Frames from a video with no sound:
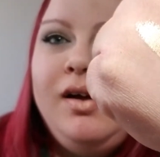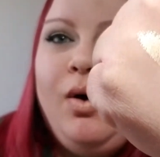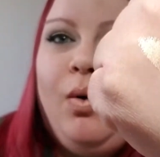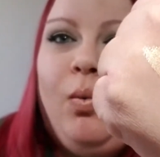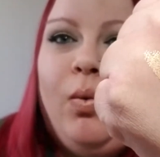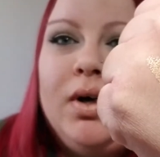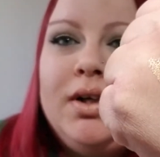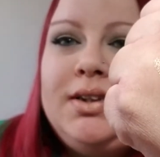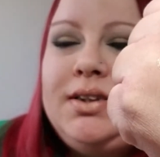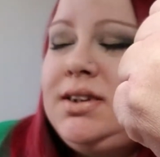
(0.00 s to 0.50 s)

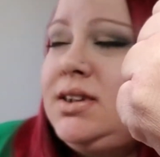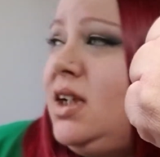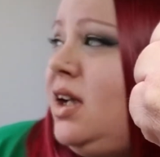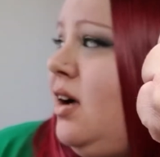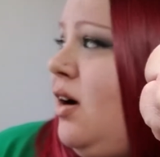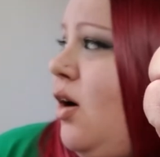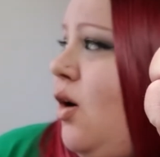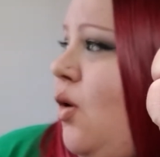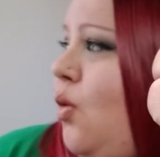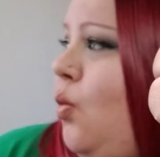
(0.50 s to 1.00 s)
was
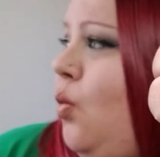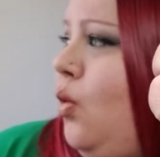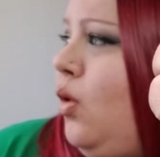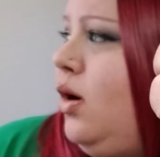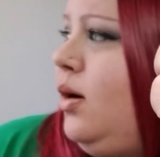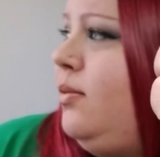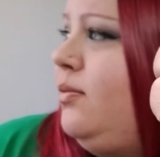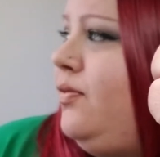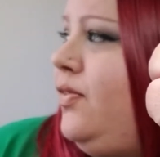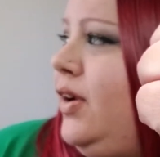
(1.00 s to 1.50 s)

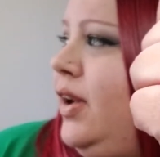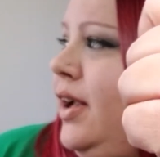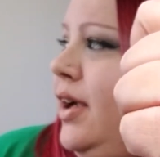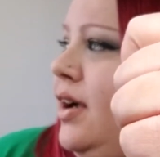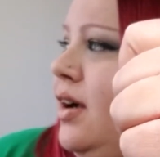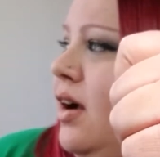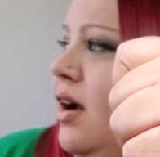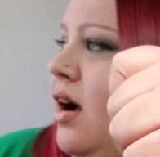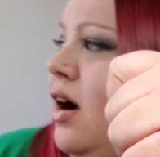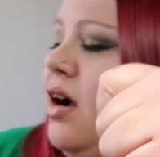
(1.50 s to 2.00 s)
warm for like
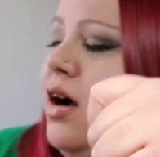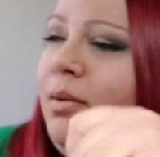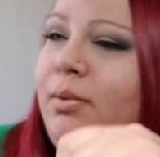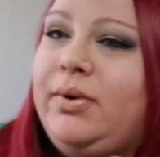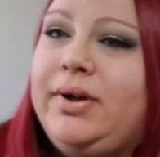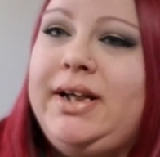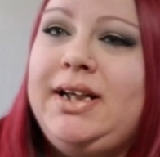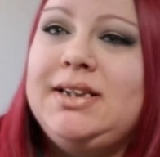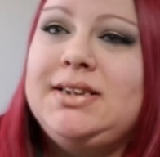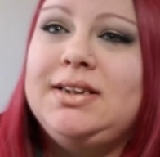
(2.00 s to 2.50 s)
a couple
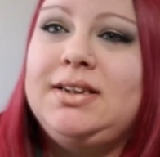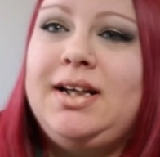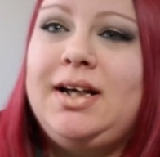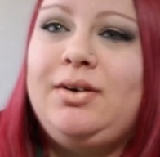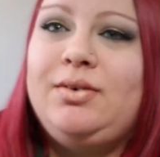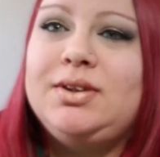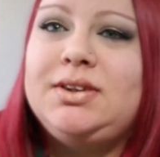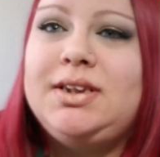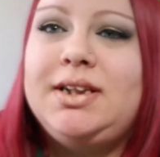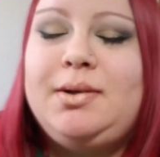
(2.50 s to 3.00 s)
days, and now
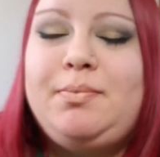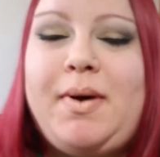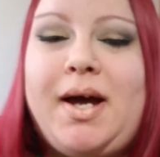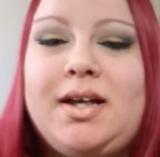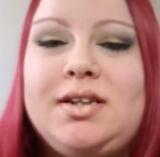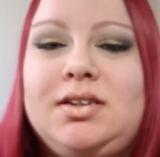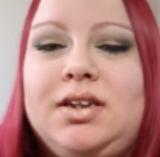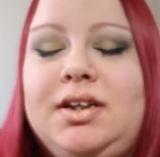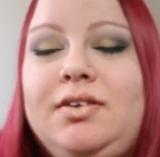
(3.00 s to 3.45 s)
it's like back to like